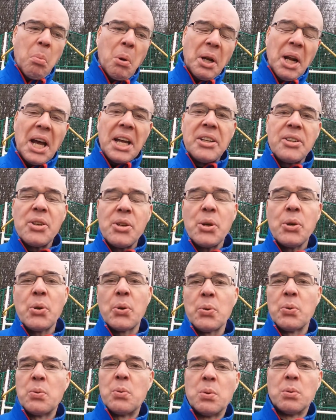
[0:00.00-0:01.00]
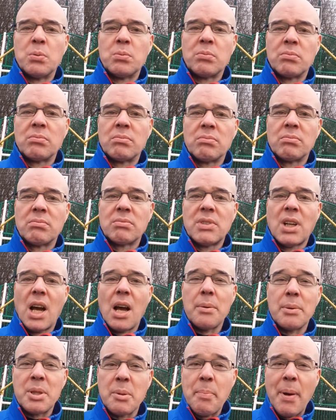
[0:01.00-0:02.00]
But I knew
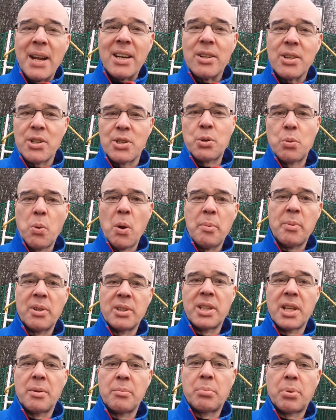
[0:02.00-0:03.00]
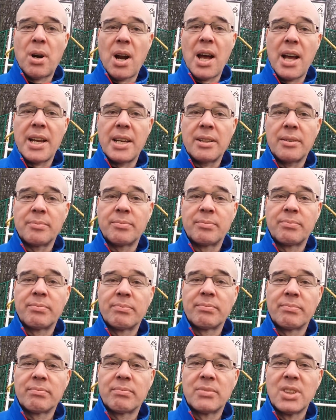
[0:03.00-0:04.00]
I was a better swimmer than Brian.
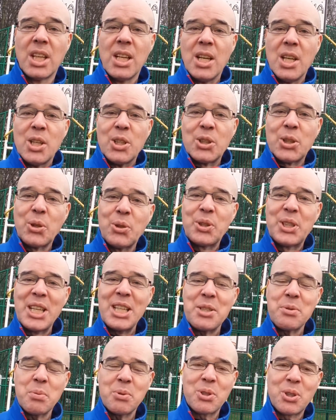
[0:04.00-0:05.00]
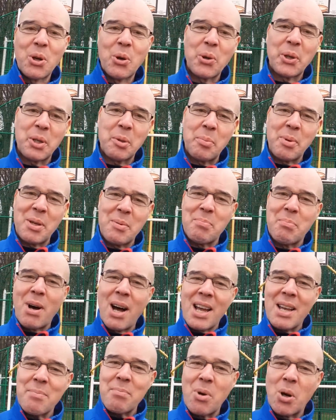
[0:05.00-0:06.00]
So this was going to be
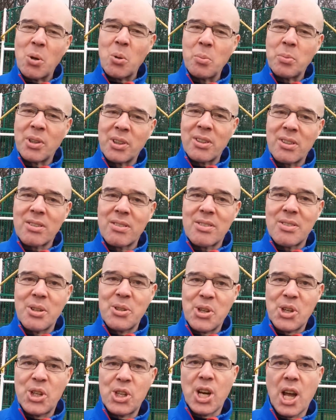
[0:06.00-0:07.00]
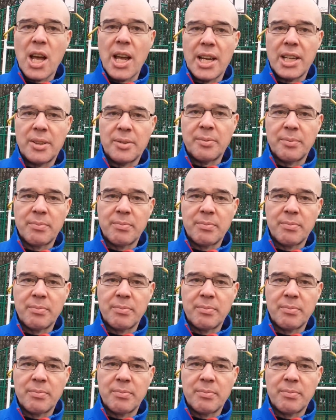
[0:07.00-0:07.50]
my moment to shine.